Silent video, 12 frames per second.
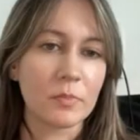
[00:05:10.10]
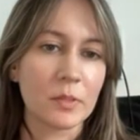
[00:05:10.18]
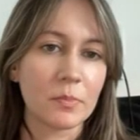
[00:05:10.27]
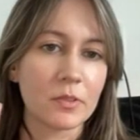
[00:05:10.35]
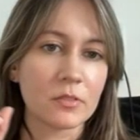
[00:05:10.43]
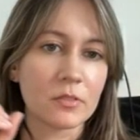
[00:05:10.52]

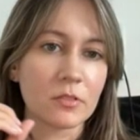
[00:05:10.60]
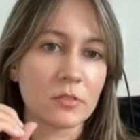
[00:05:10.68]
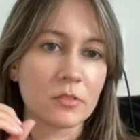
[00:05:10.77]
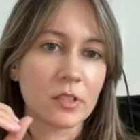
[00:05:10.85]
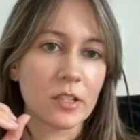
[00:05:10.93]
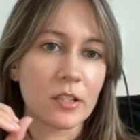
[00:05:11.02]
people
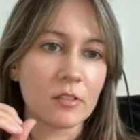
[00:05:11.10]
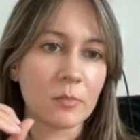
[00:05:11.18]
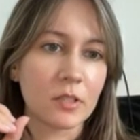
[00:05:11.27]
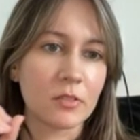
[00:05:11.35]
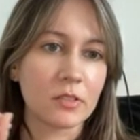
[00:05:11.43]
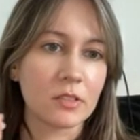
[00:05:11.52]
don't care
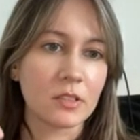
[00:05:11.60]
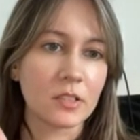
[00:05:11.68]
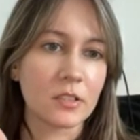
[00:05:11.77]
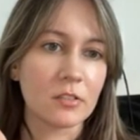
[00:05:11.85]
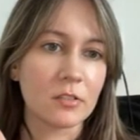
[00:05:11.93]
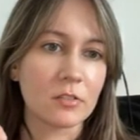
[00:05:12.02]
about these
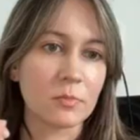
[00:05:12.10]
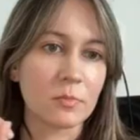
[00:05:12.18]
little